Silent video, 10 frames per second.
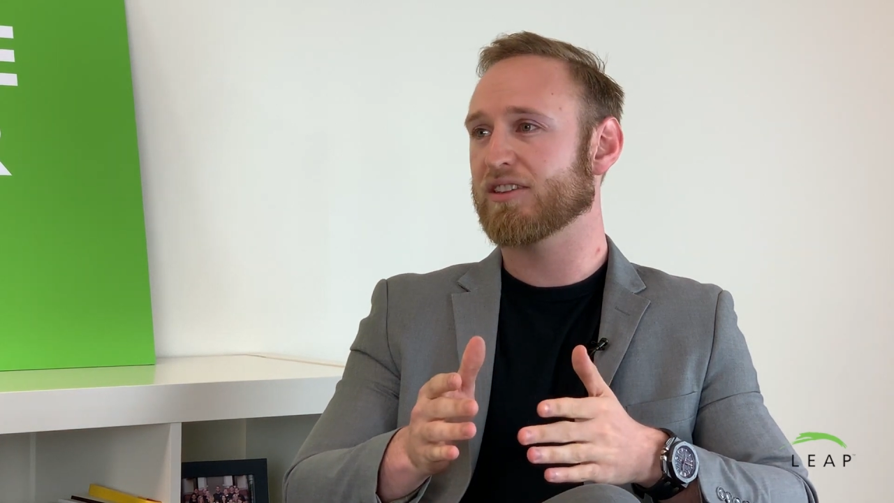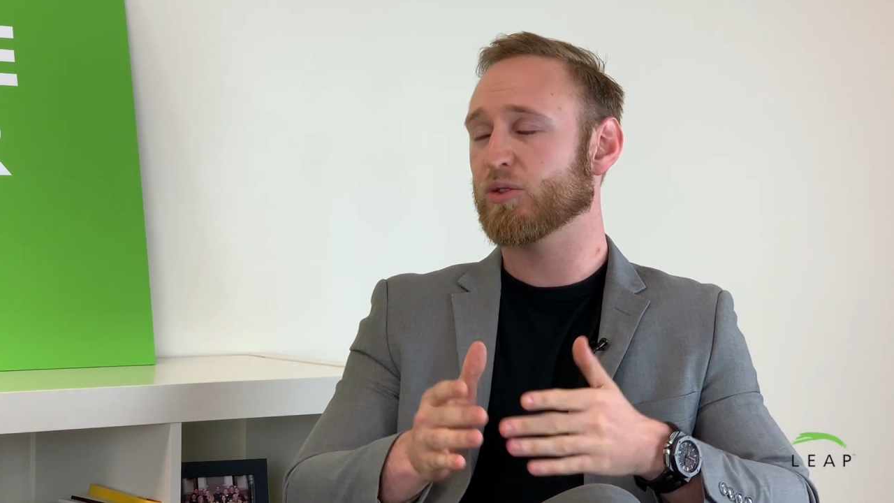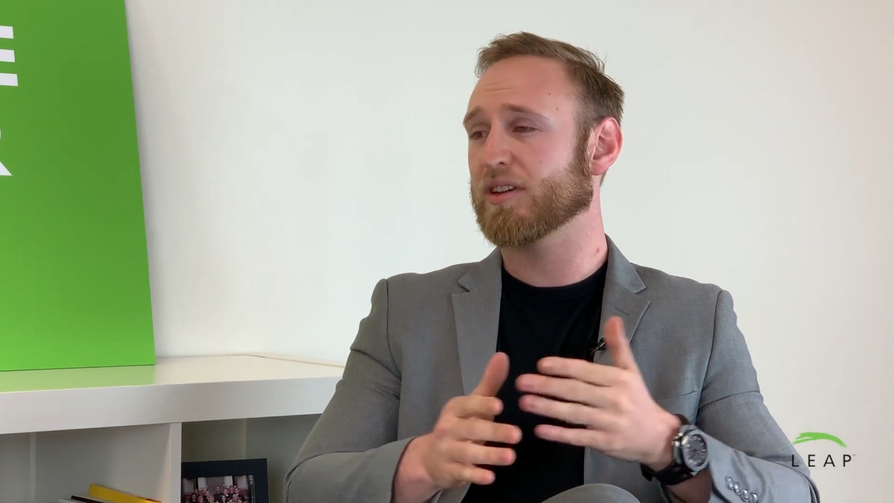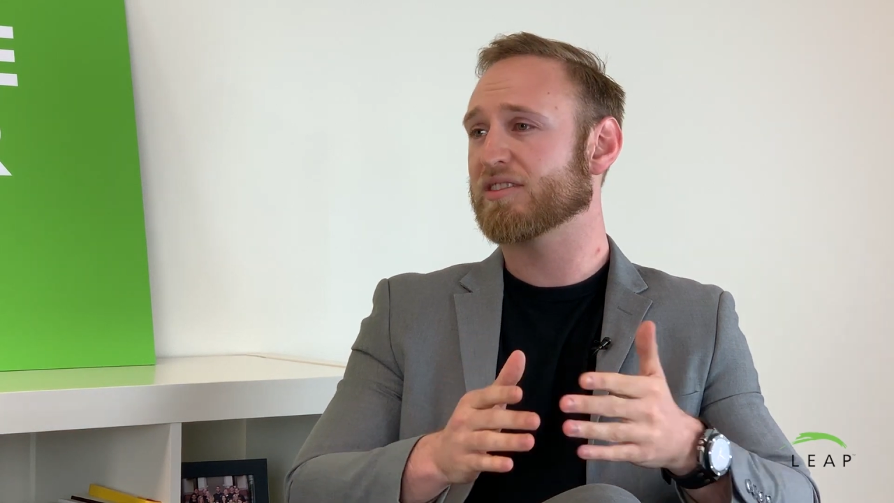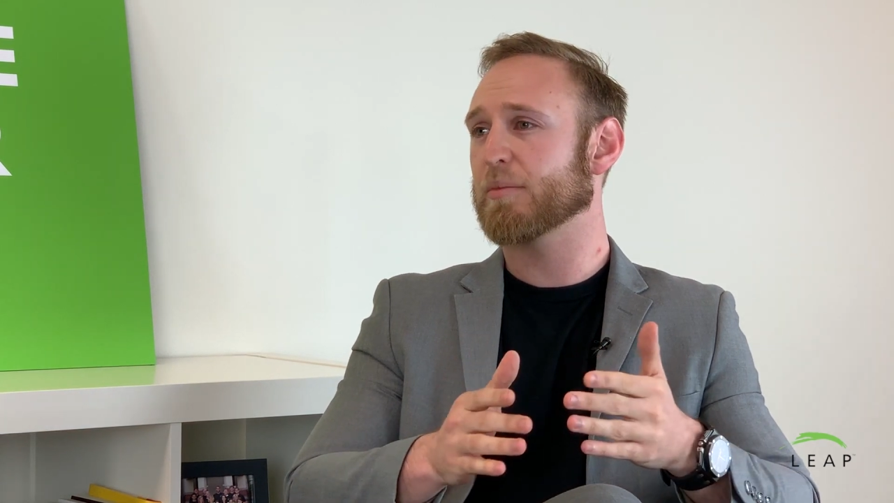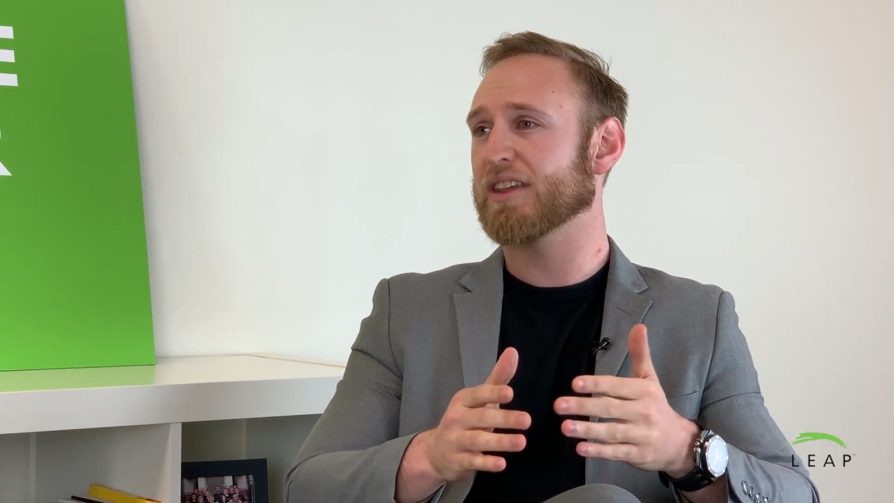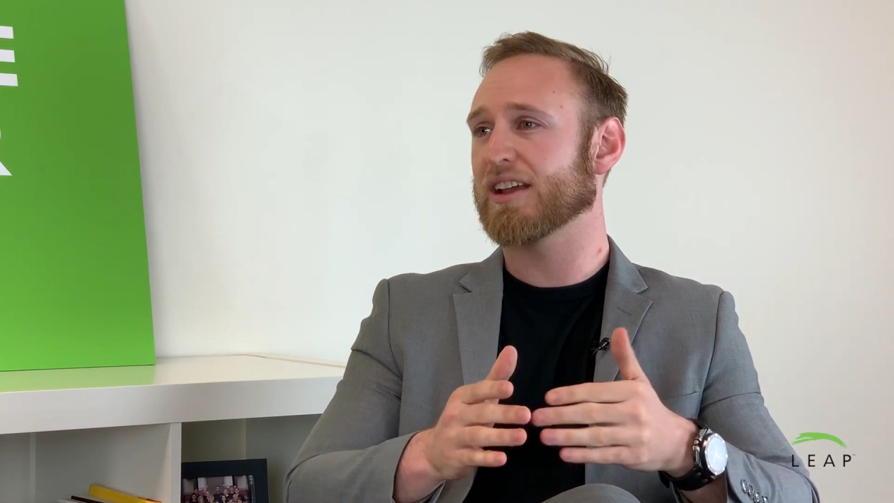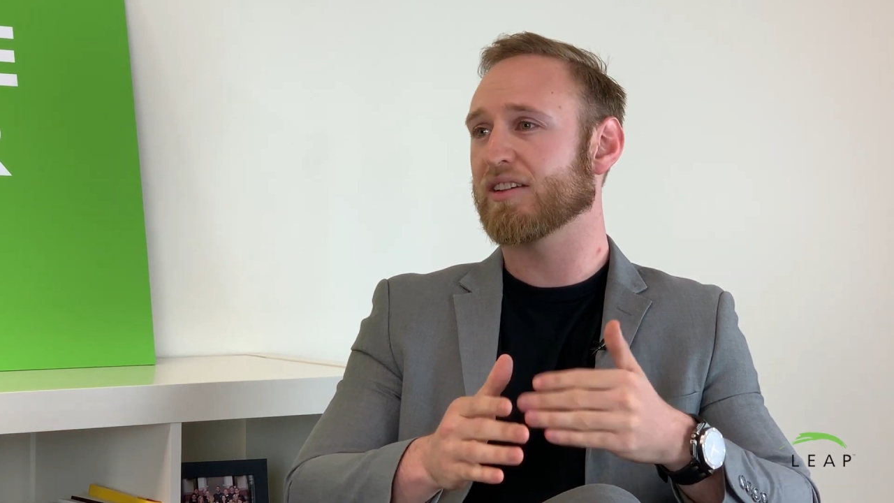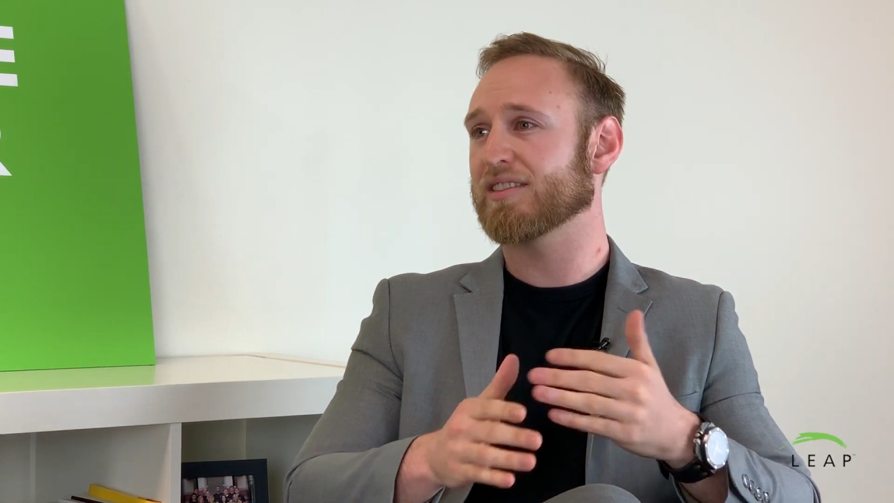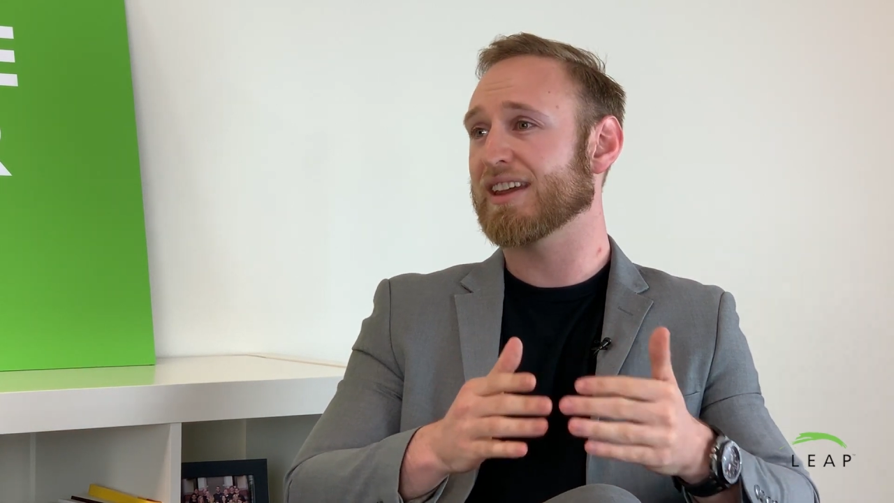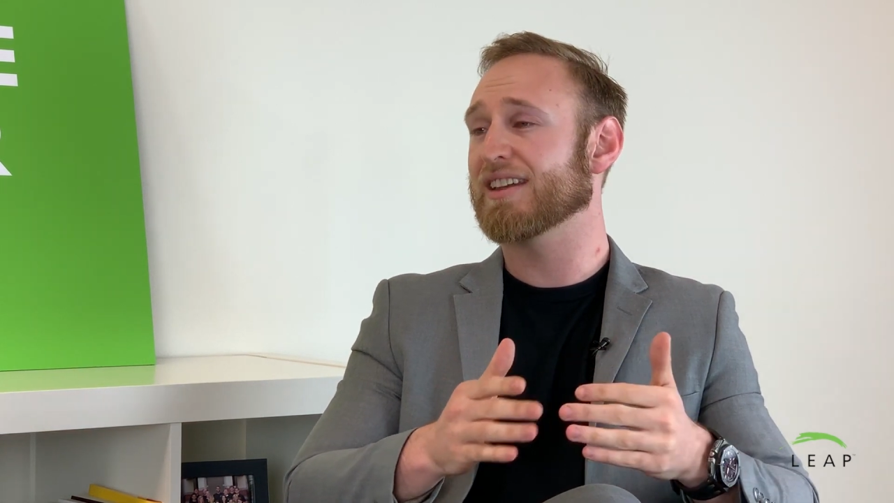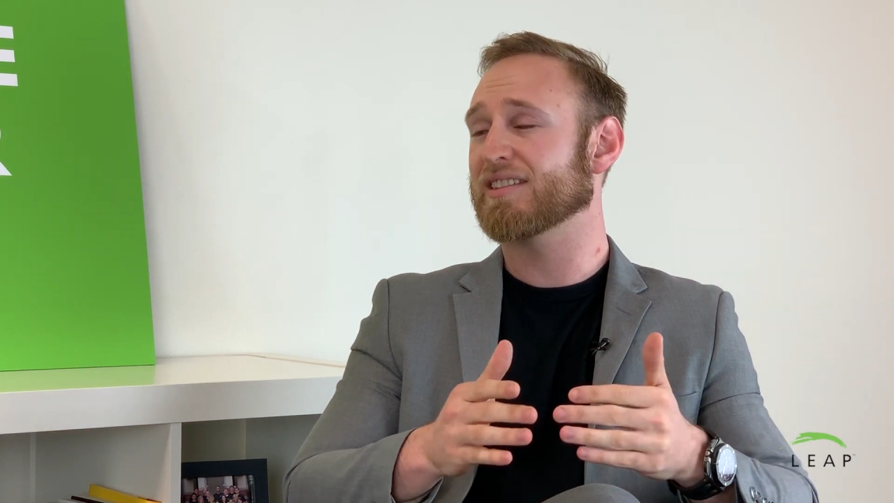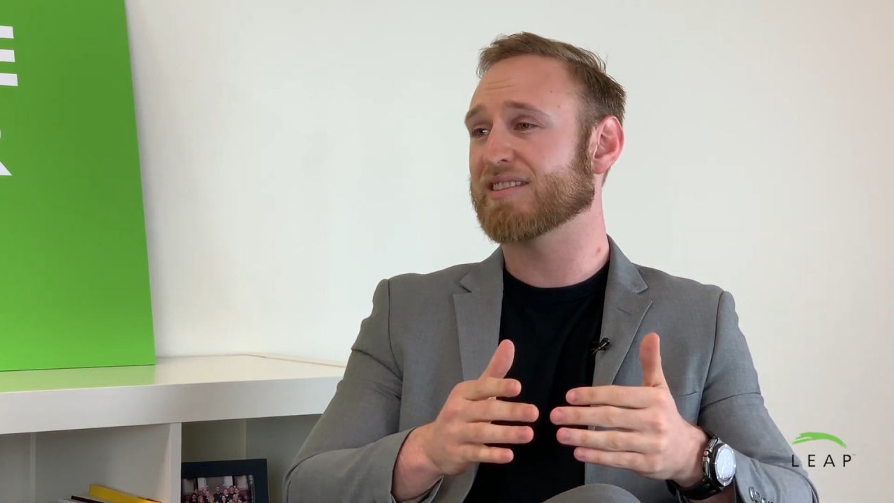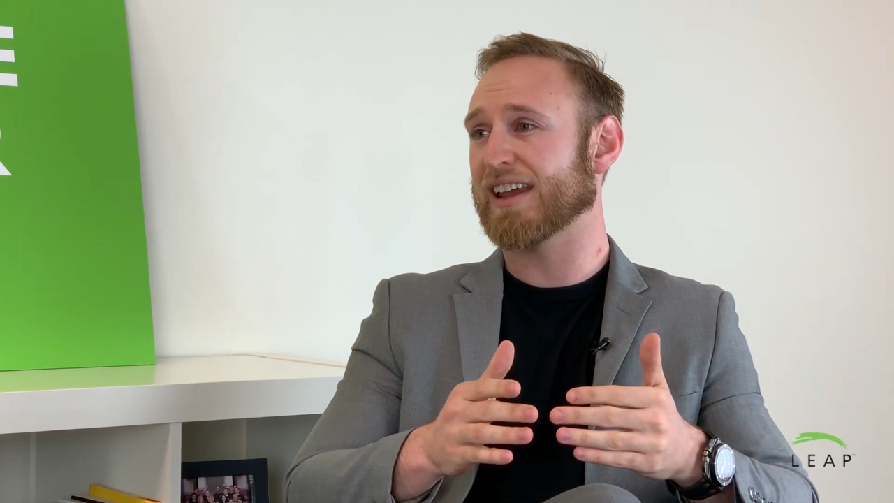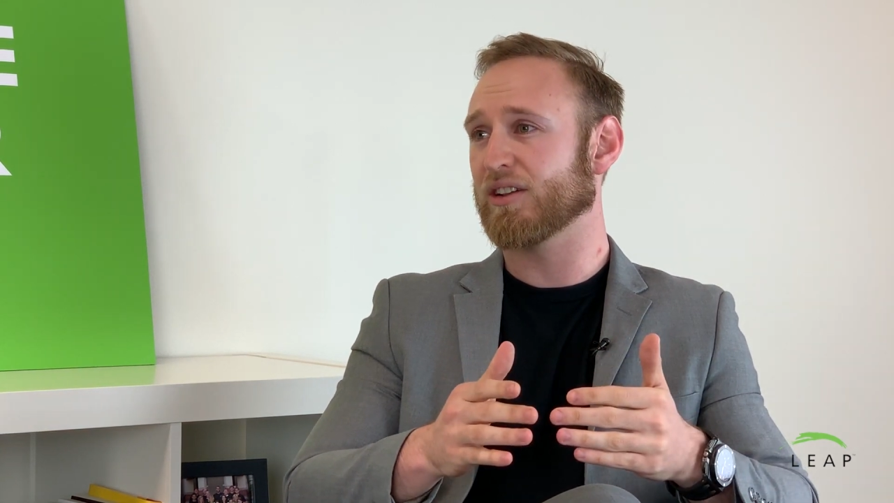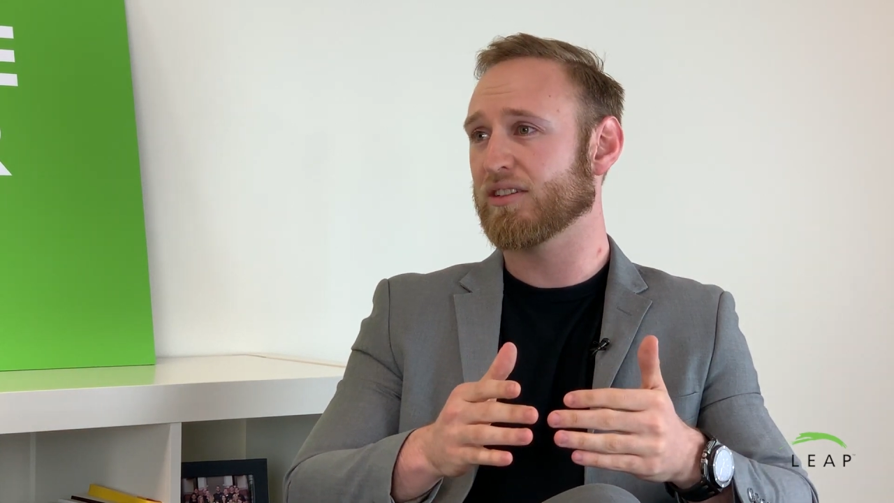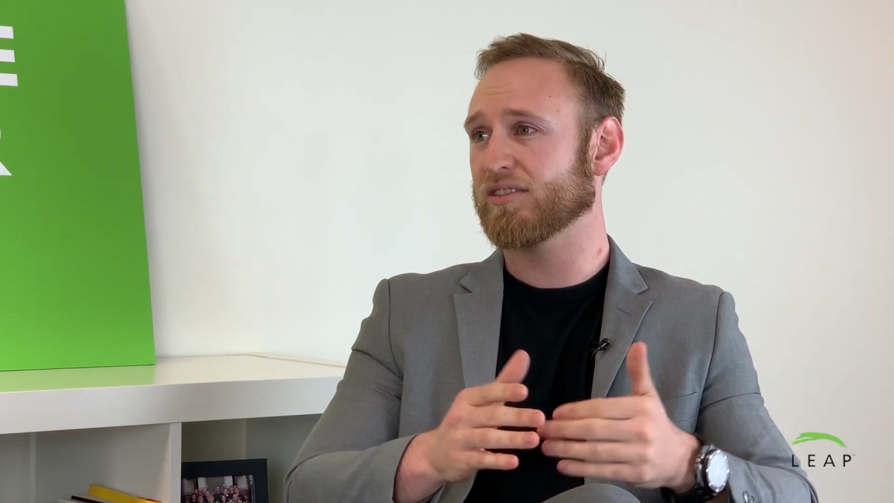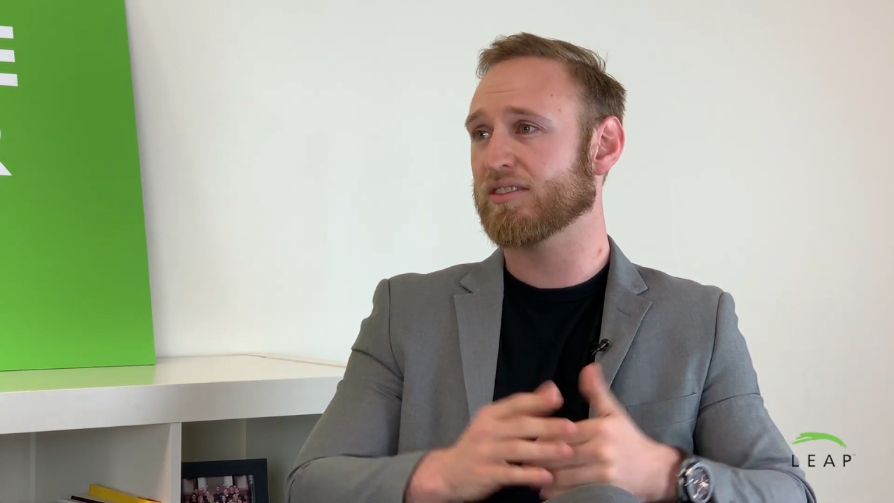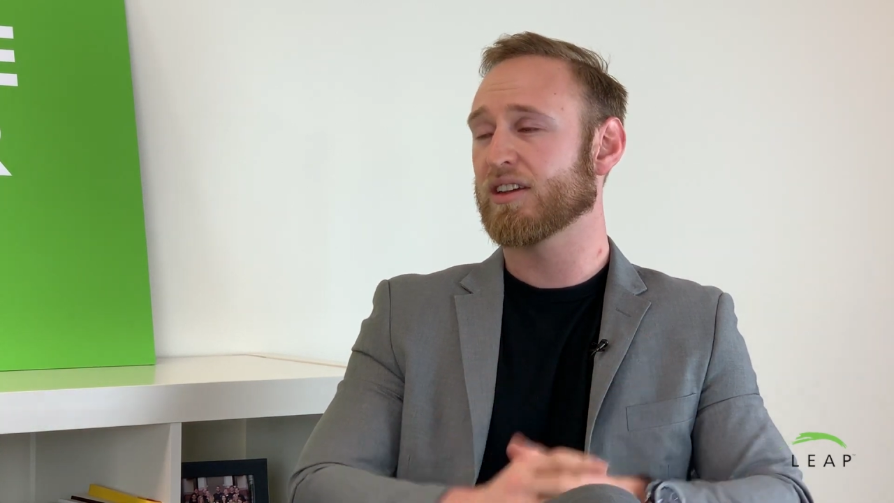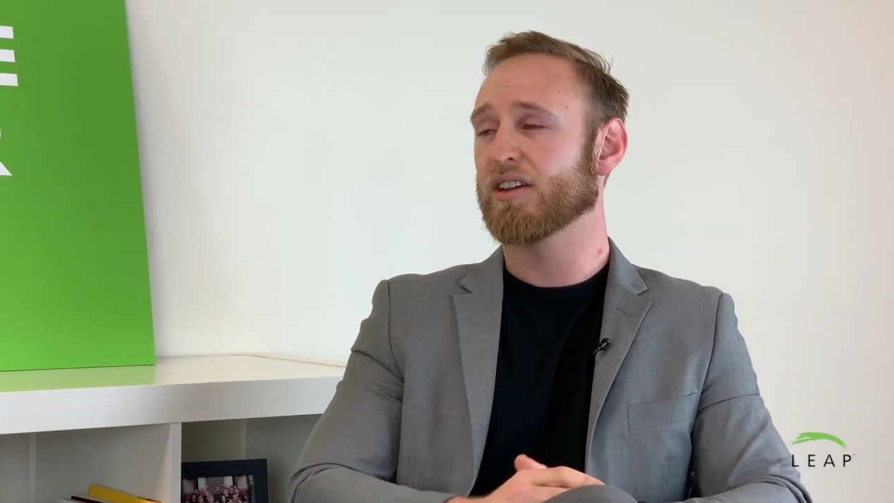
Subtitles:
doing something else in sales,